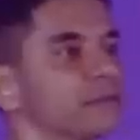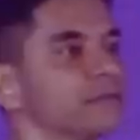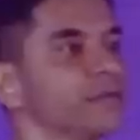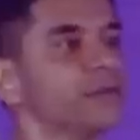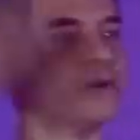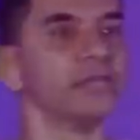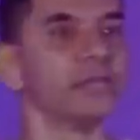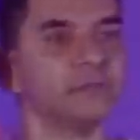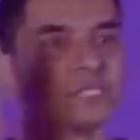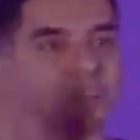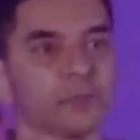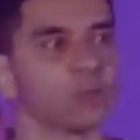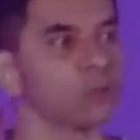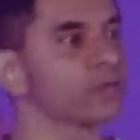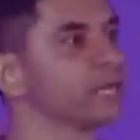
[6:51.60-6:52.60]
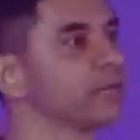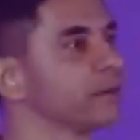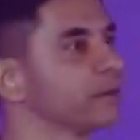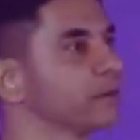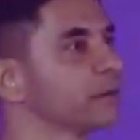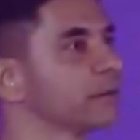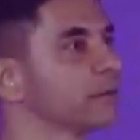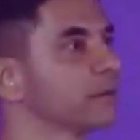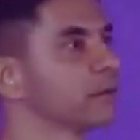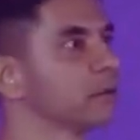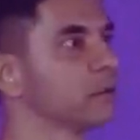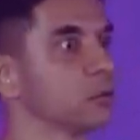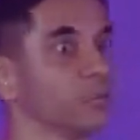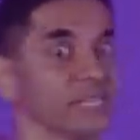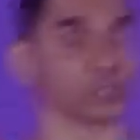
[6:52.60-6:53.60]
The rhythm is broken.
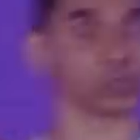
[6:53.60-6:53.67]
You may